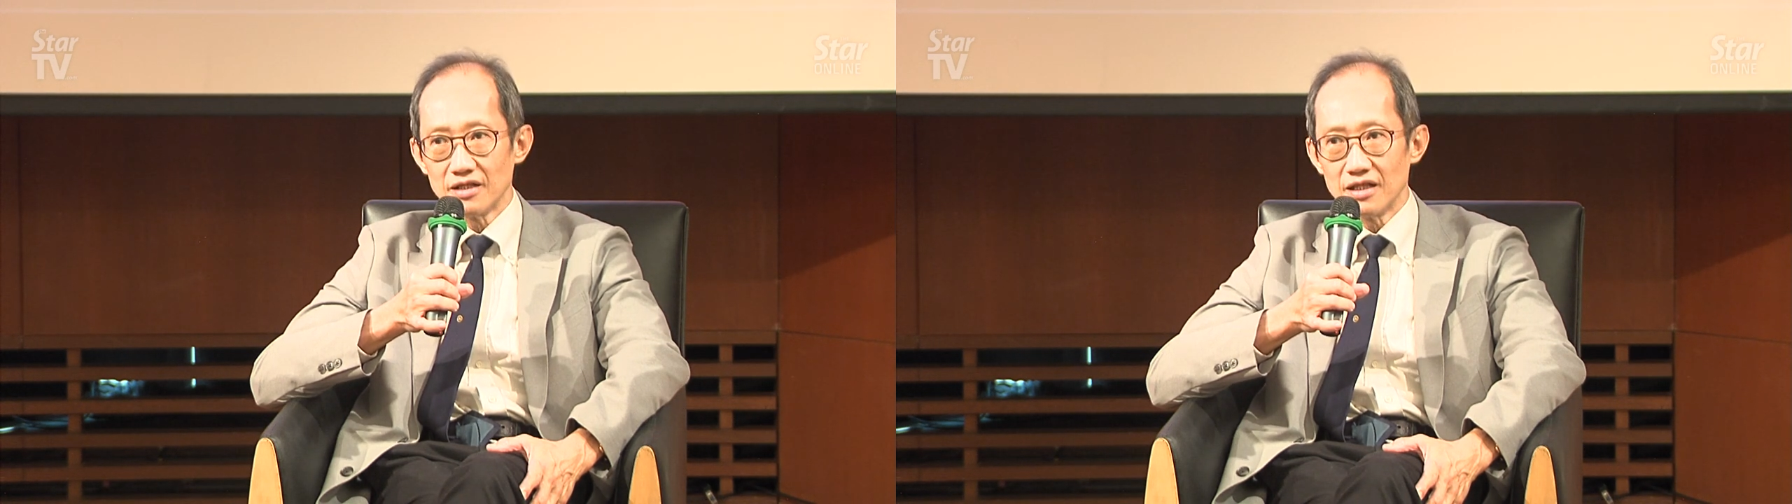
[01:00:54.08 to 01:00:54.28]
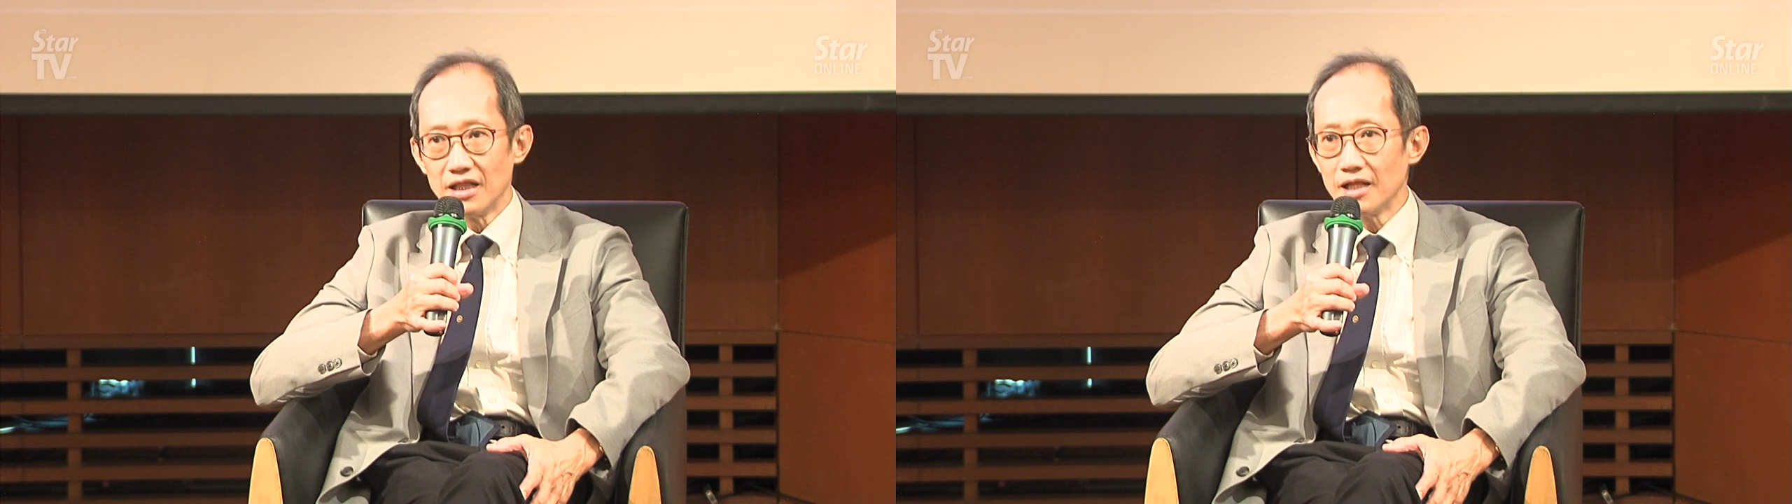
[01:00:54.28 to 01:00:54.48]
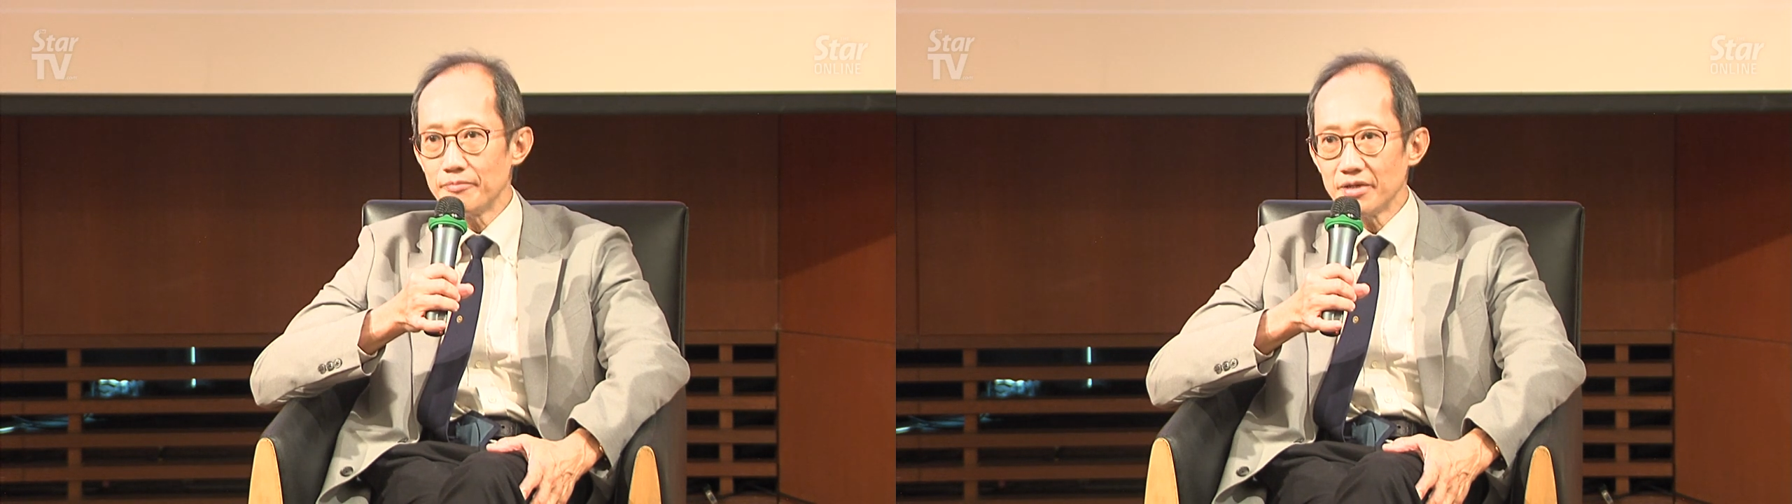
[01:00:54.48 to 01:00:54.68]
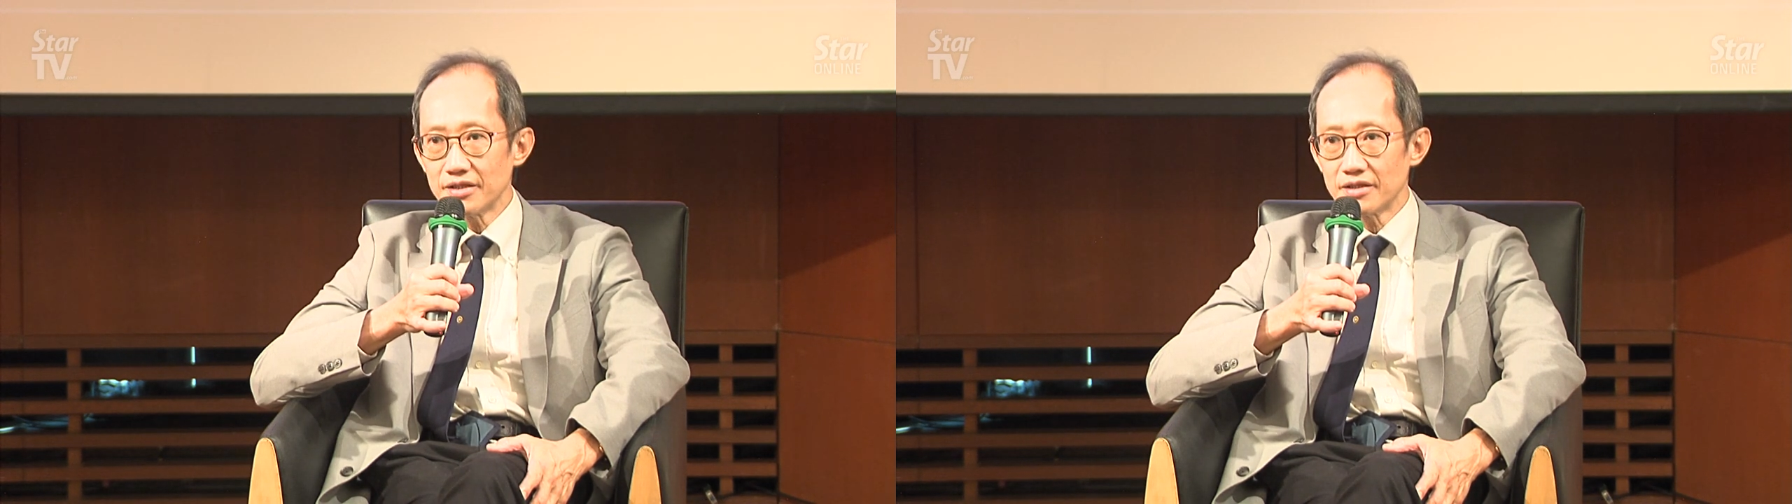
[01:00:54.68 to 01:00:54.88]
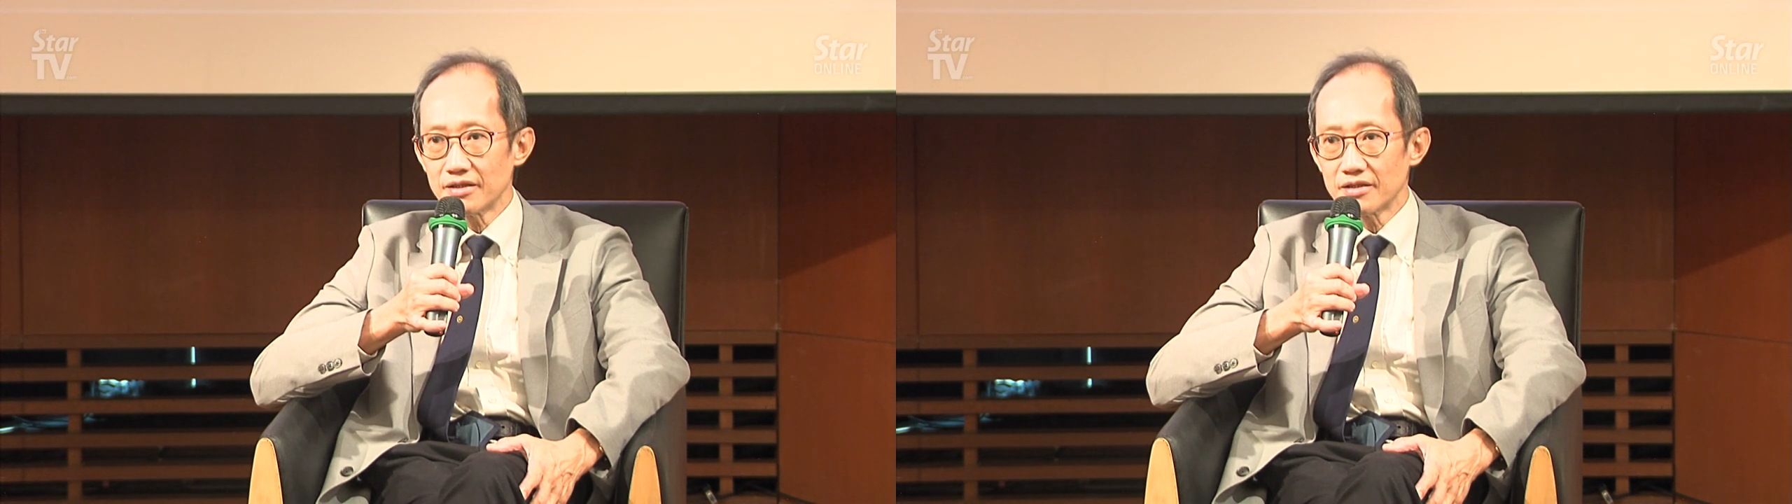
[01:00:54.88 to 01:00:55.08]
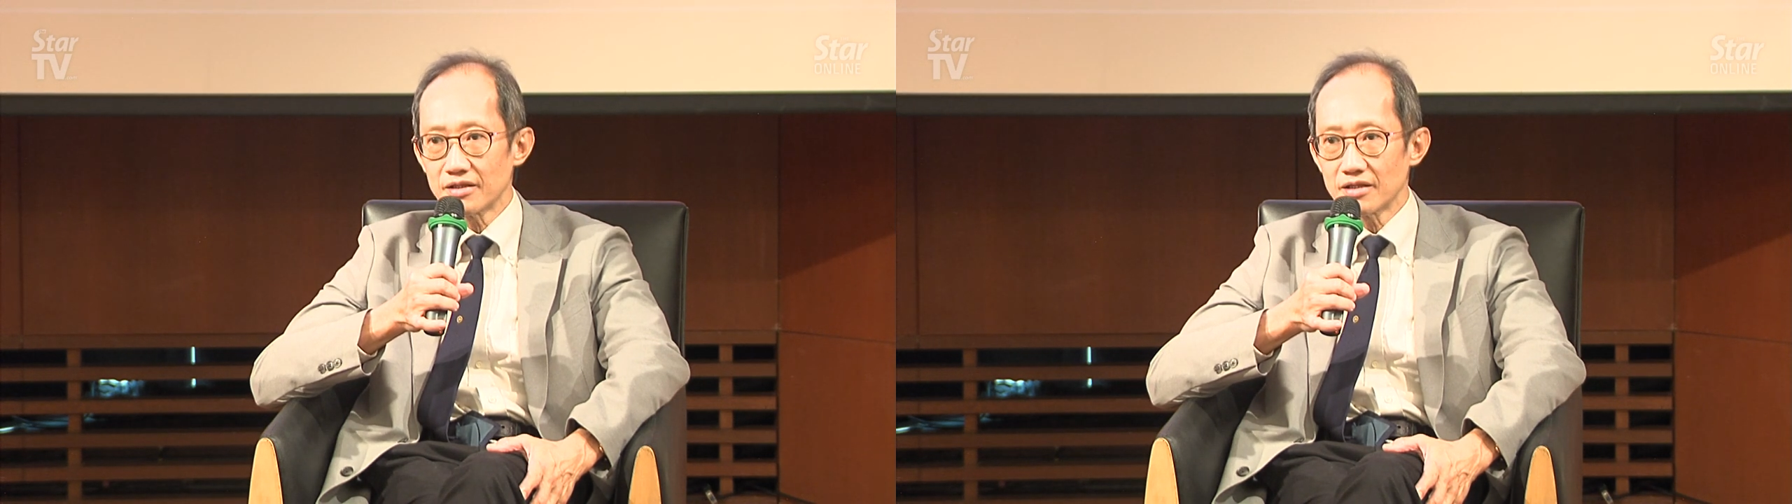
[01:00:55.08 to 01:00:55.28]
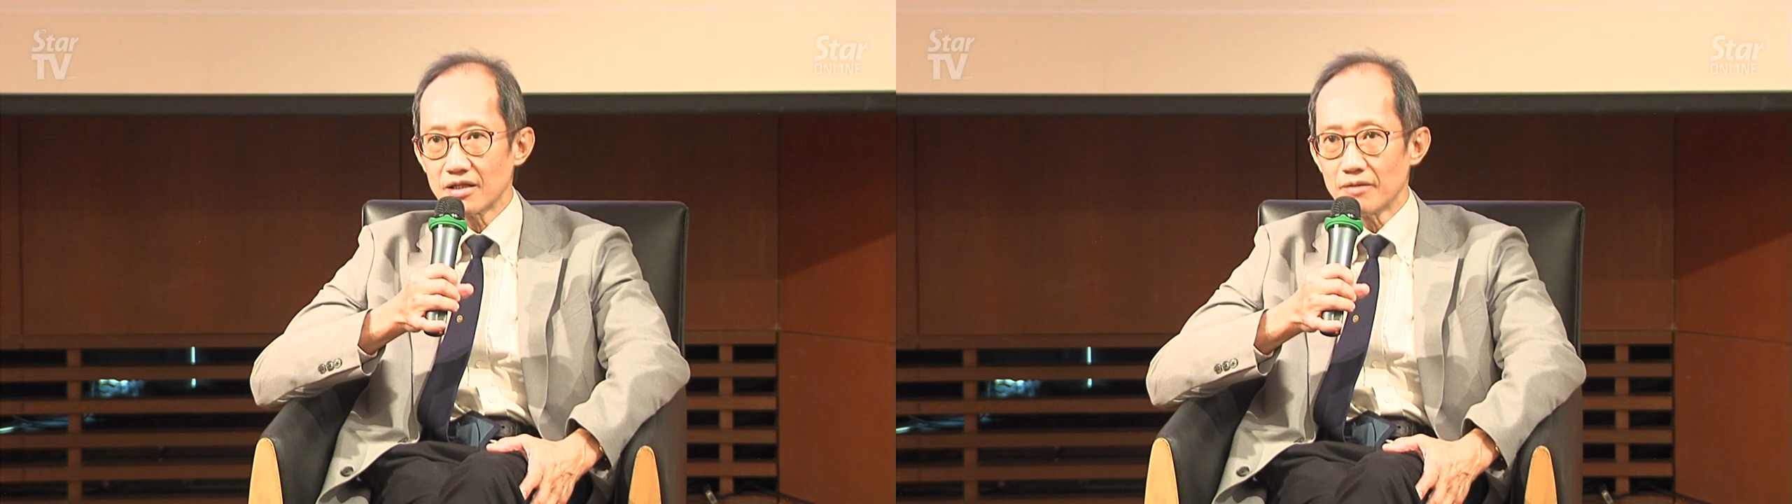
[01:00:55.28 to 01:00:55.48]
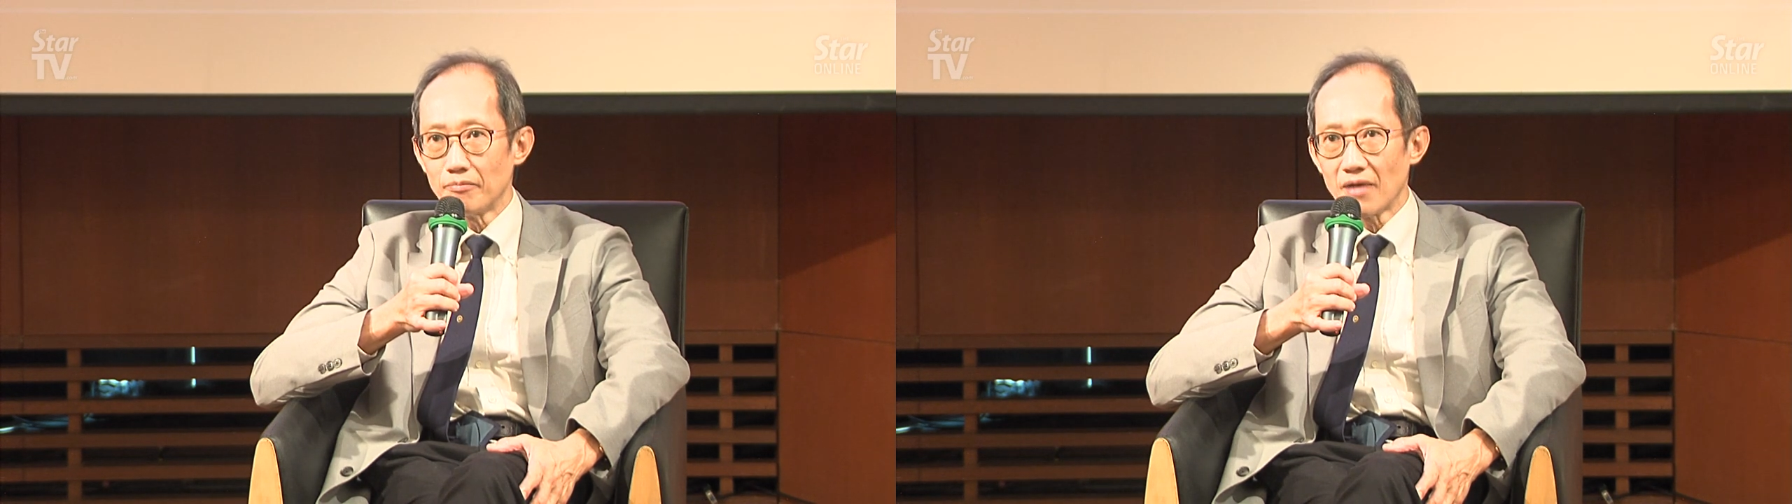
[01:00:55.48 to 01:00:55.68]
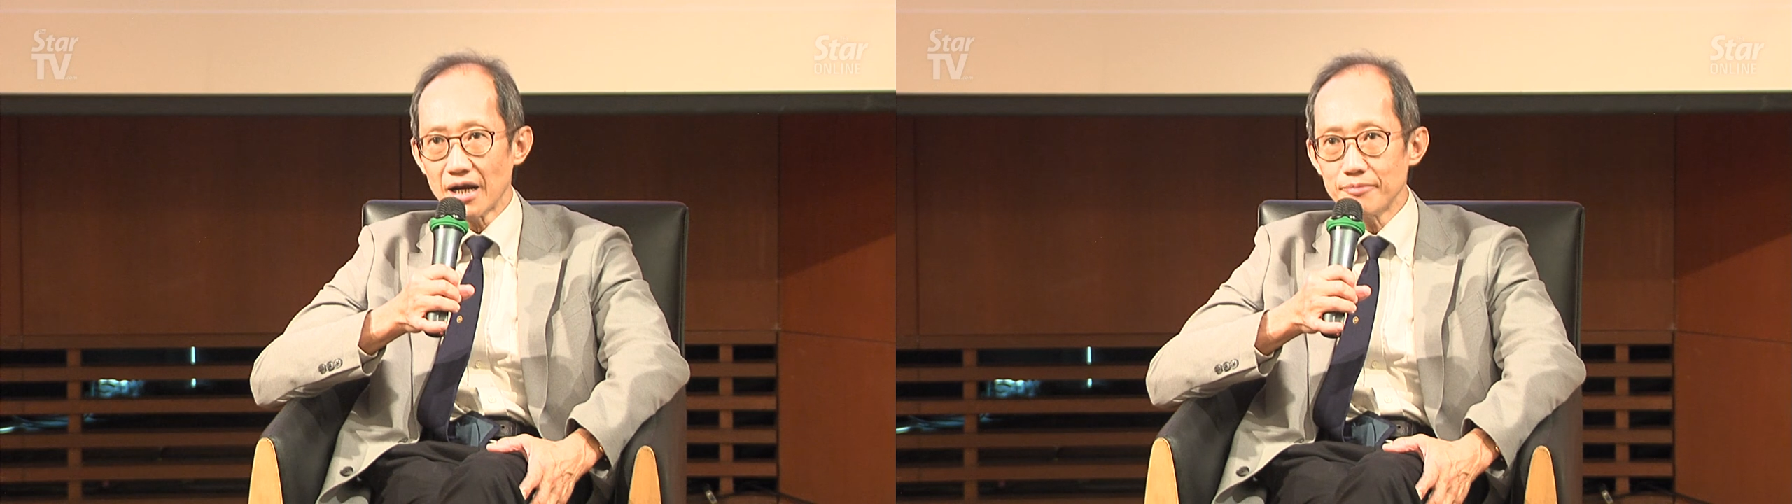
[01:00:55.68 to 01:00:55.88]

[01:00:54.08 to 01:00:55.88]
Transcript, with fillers: limit my